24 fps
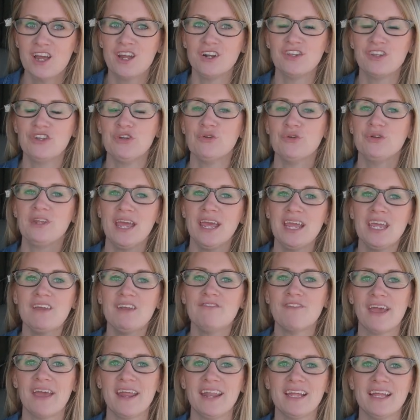to take
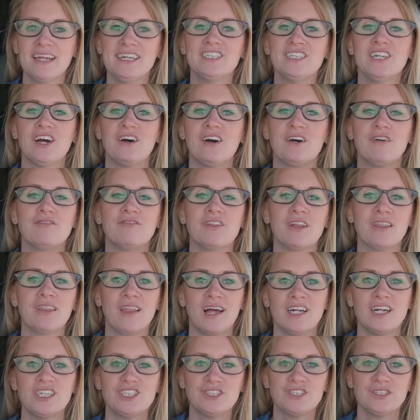advantage of the
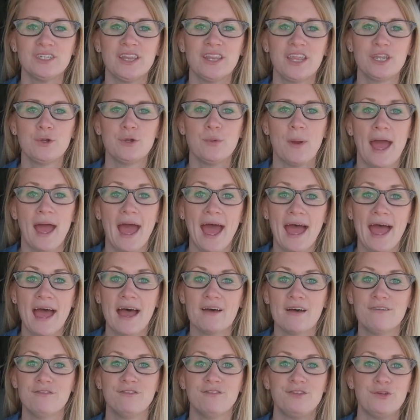luxury that you
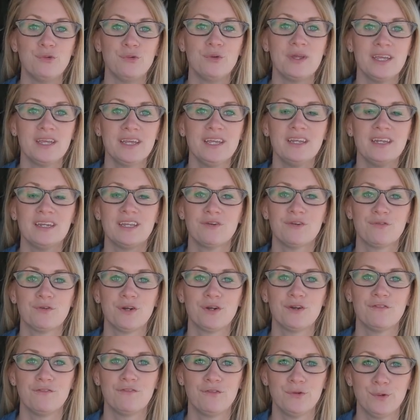have to eat
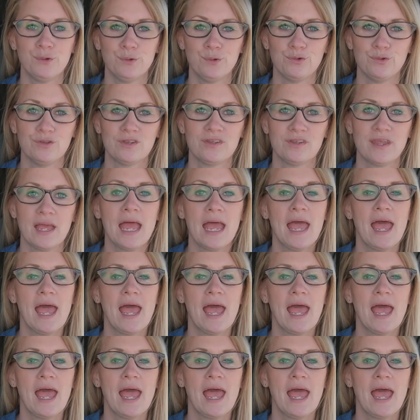different foods.